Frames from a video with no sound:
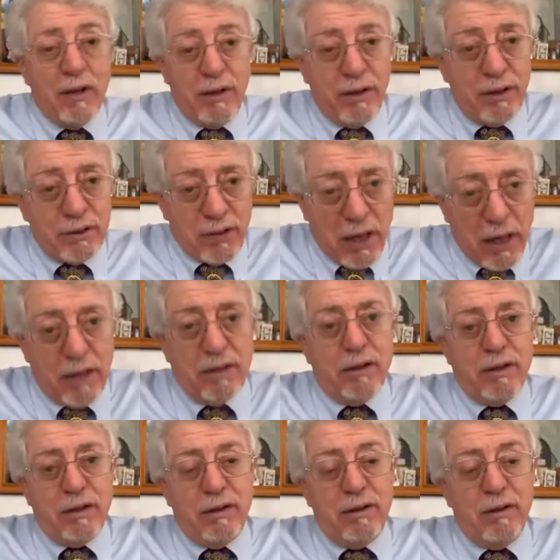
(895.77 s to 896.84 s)
He's
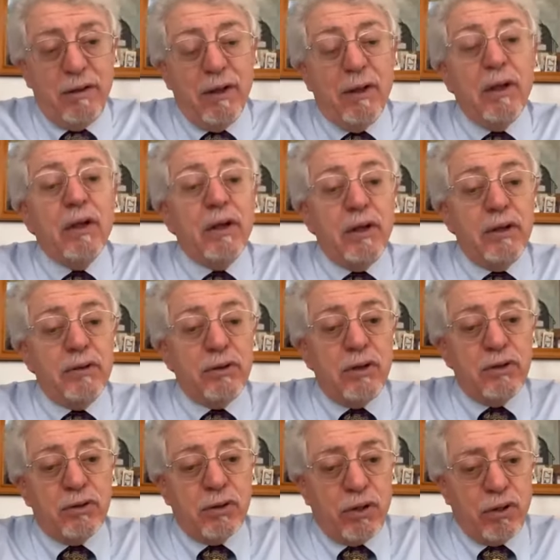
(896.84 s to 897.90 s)
hiding. He's
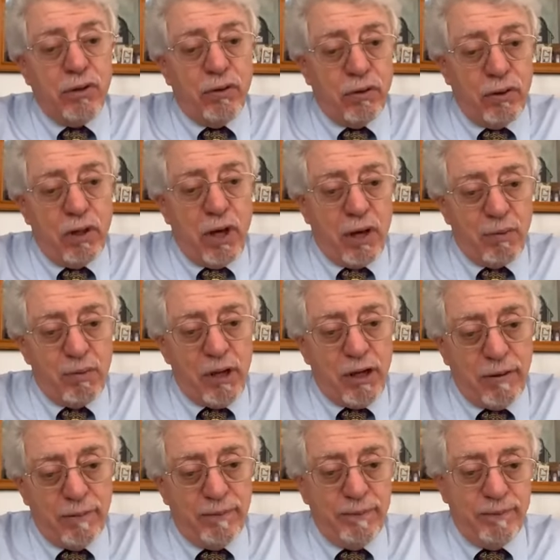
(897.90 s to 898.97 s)
insecure, young man.